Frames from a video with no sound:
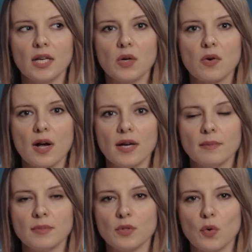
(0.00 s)
the
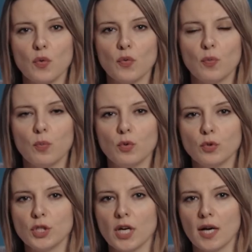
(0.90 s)
crimes of
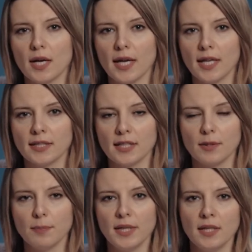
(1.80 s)
Bucha and
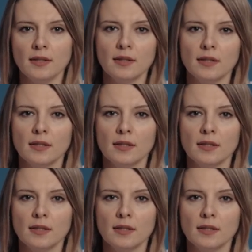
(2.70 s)
Irpin,